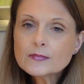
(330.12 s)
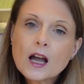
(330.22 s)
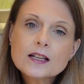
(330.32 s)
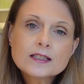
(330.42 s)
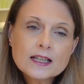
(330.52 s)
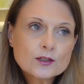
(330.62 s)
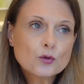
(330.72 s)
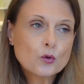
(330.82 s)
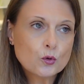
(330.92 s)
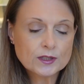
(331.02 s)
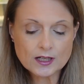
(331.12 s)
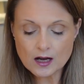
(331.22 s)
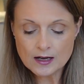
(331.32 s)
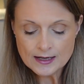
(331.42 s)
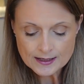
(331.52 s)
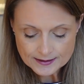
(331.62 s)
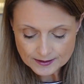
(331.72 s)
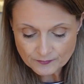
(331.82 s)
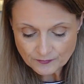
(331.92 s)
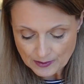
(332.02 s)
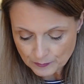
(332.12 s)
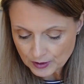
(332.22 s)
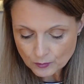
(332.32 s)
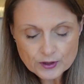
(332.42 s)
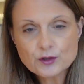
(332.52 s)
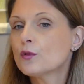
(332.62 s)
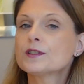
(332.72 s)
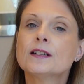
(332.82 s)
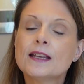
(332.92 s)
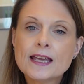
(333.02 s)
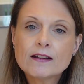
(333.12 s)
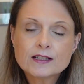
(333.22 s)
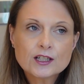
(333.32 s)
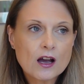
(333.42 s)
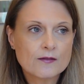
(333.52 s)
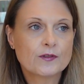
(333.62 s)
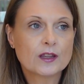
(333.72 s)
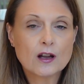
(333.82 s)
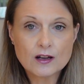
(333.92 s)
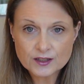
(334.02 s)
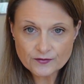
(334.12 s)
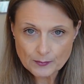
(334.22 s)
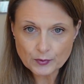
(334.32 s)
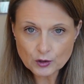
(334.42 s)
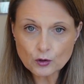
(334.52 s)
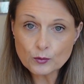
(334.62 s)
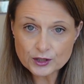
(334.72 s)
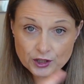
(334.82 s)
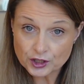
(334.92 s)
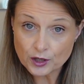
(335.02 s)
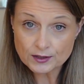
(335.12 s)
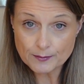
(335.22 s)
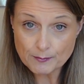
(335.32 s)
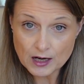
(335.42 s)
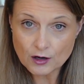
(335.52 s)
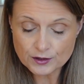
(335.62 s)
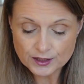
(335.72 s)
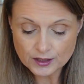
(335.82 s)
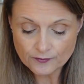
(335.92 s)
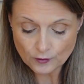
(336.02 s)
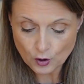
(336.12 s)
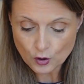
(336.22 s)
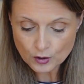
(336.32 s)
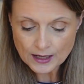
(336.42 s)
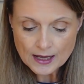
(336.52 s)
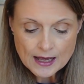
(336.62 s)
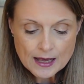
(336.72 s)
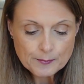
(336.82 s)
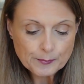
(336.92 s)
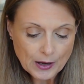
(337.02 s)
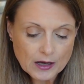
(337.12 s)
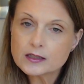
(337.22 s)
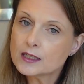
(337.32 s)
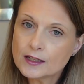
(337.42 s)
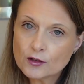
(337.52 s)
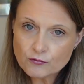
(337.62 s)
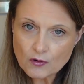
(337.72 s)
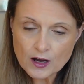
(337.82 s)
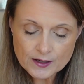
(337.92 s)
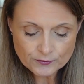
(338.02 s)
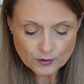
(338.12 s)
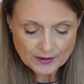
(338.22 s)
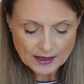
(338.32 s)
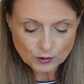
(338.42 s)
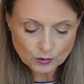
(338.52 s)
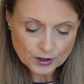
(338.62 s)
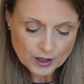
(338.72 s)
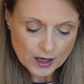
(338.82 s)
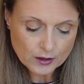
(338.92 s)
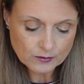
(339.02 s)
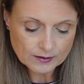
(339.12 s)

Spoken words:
I did order some fabric which wasn't here in time for the last fabric haul, which I showed in my last vlog, but it arrived not that long ago.